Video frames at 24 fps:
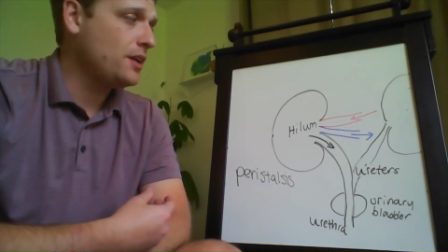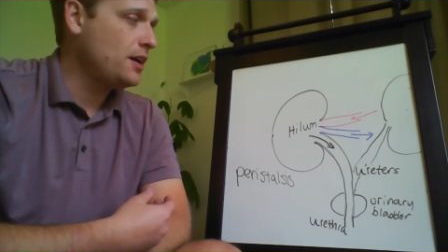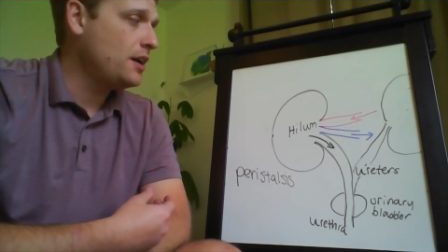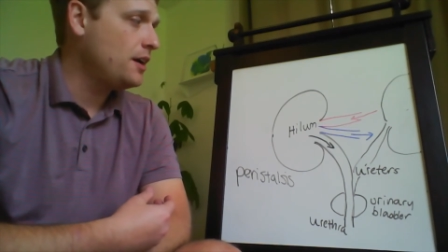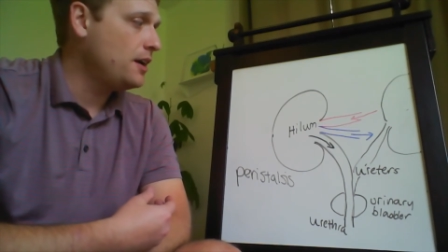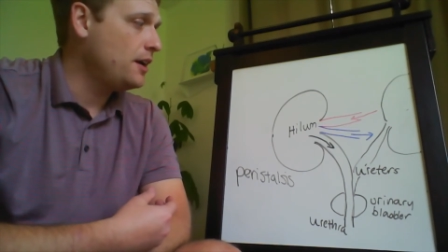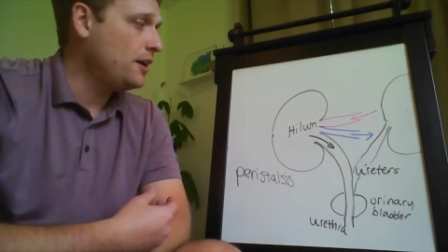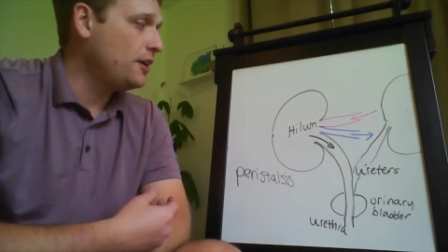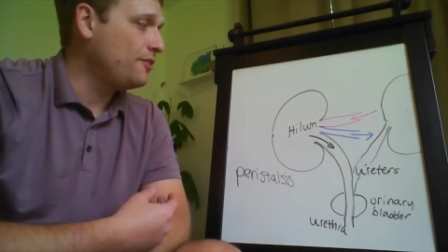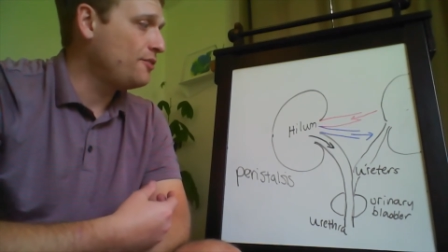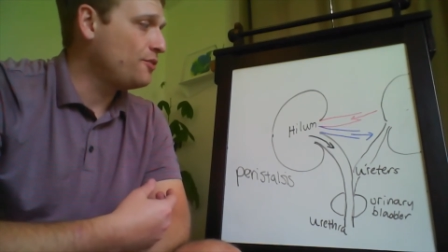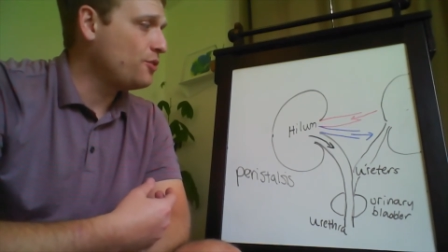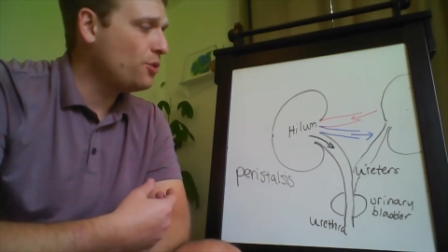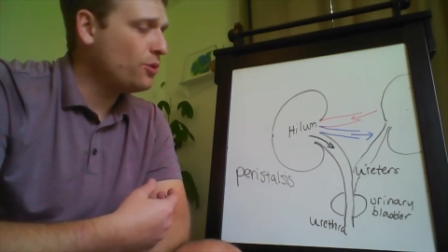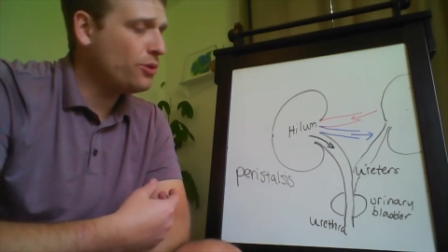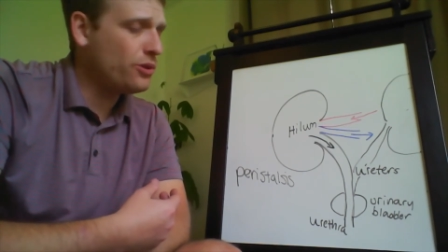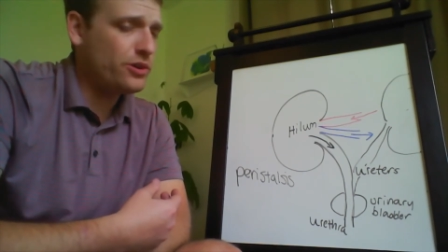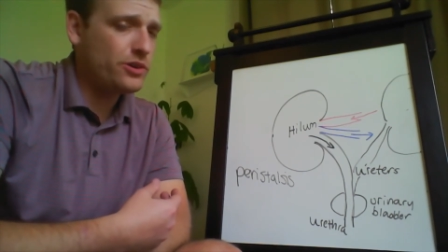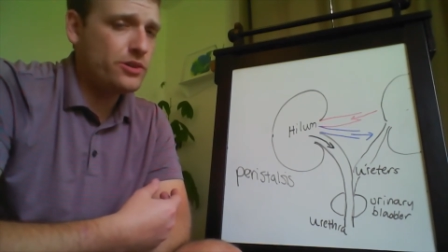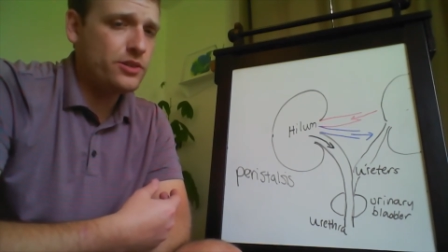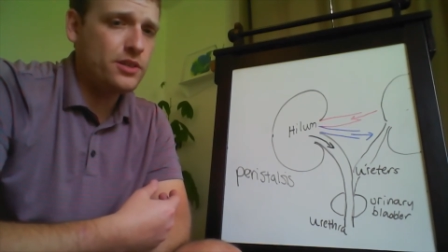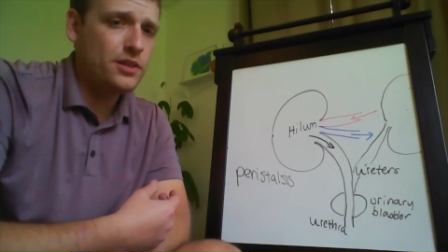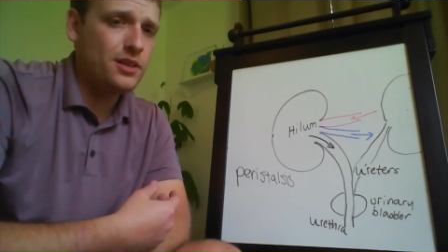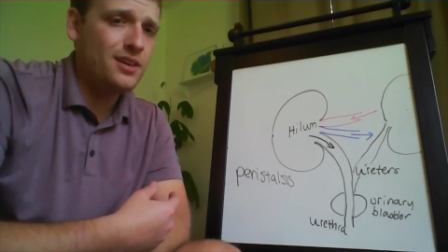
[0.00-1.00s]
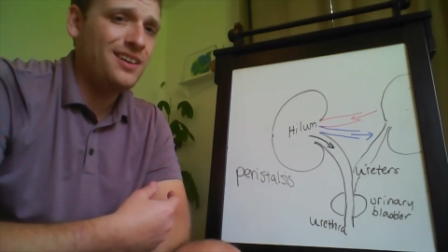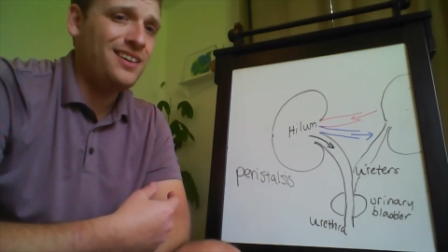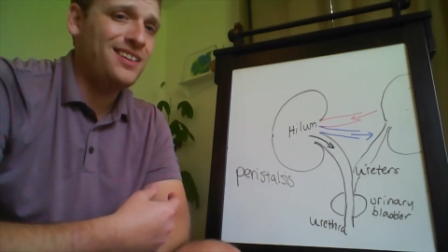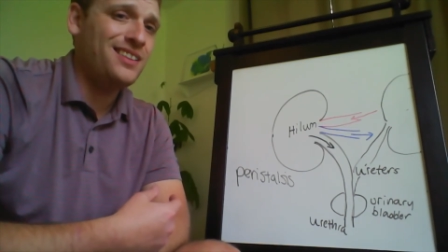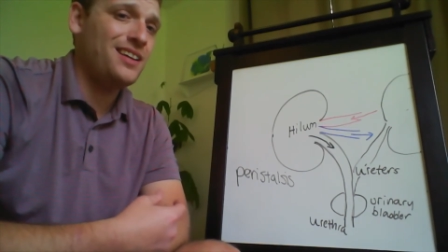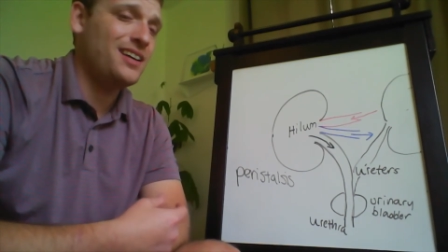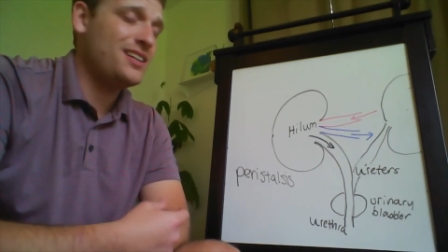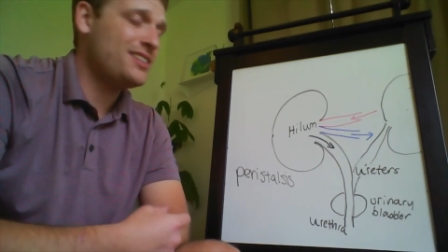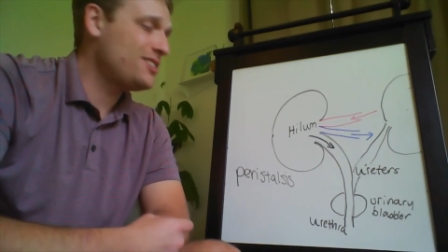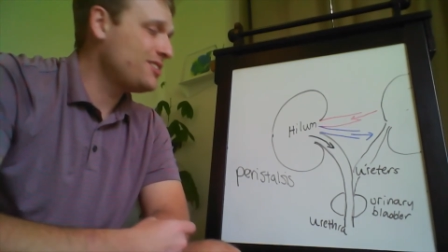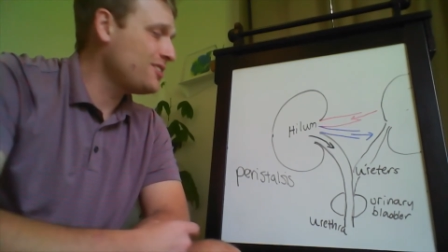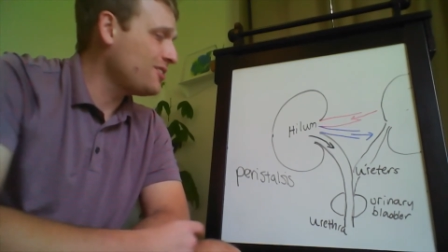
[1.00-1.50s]
And of course,
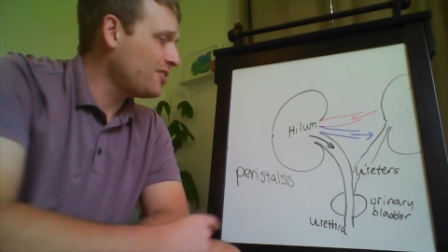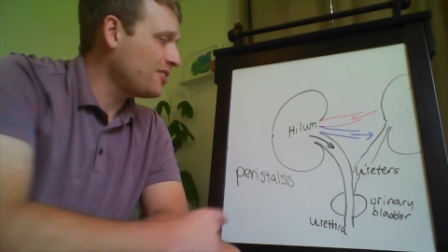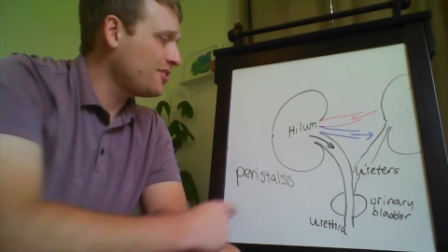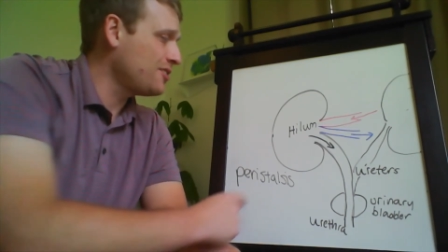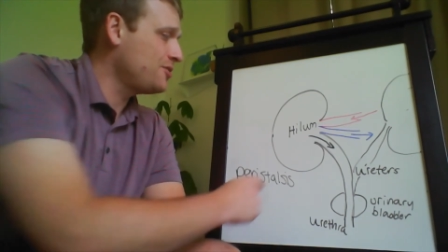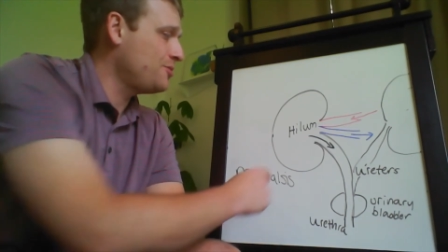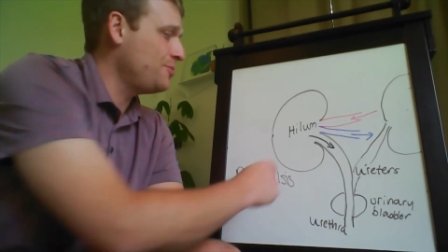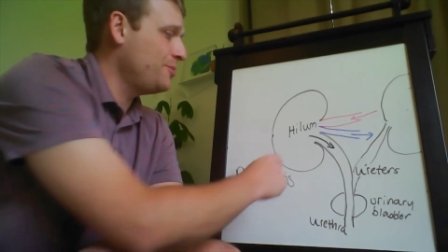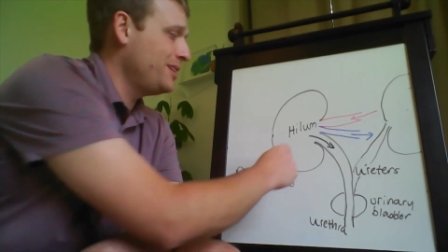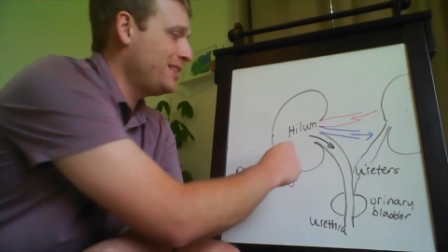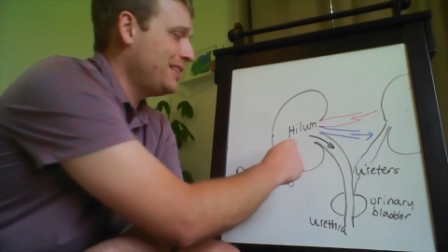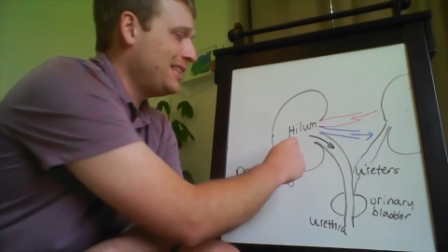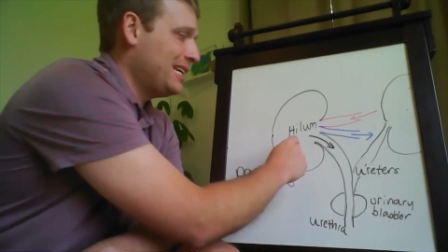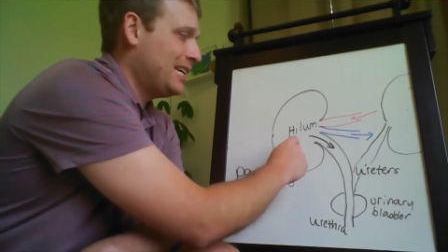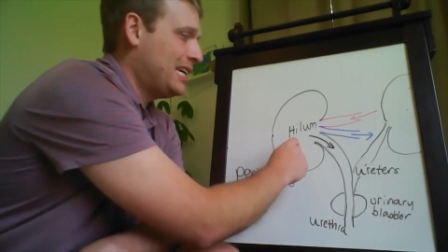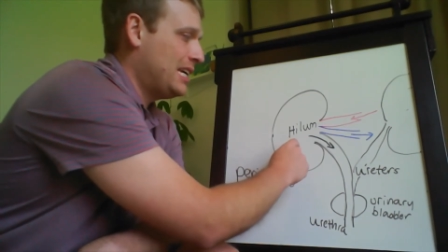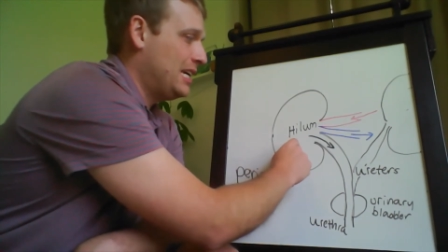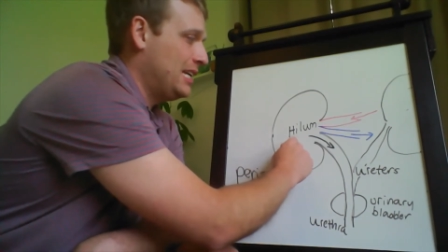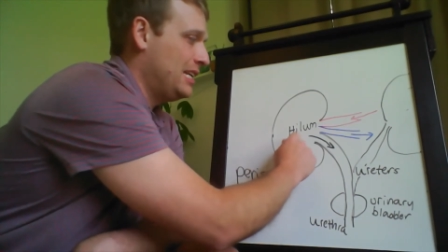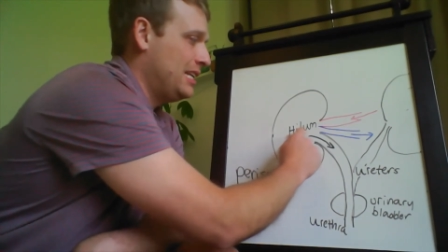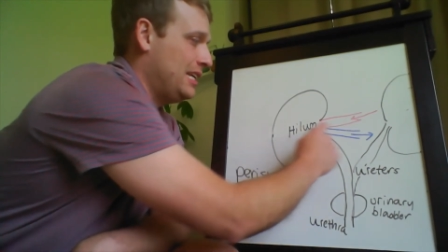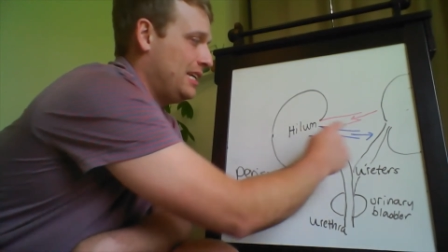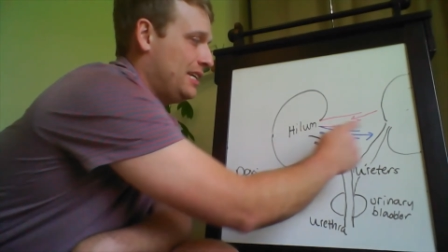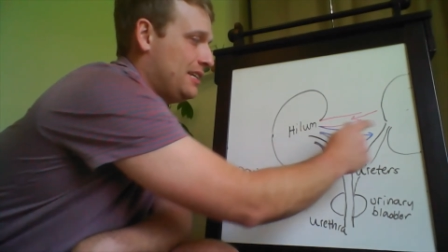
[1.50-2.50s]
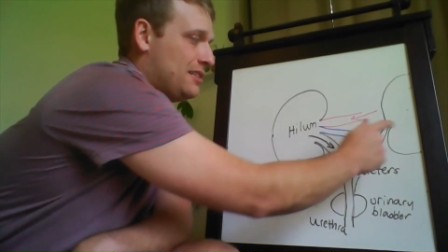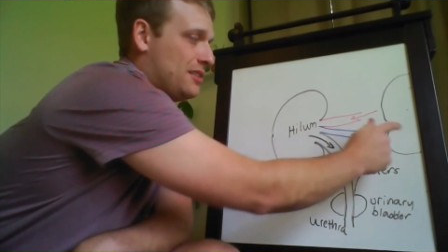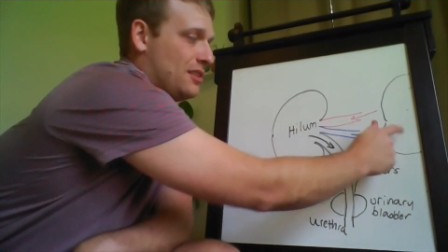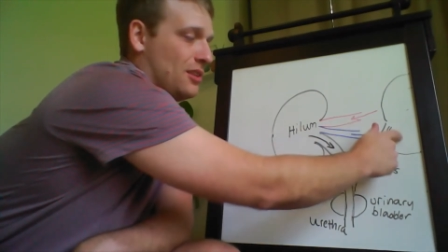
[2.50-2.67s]
that starts with the kidneys,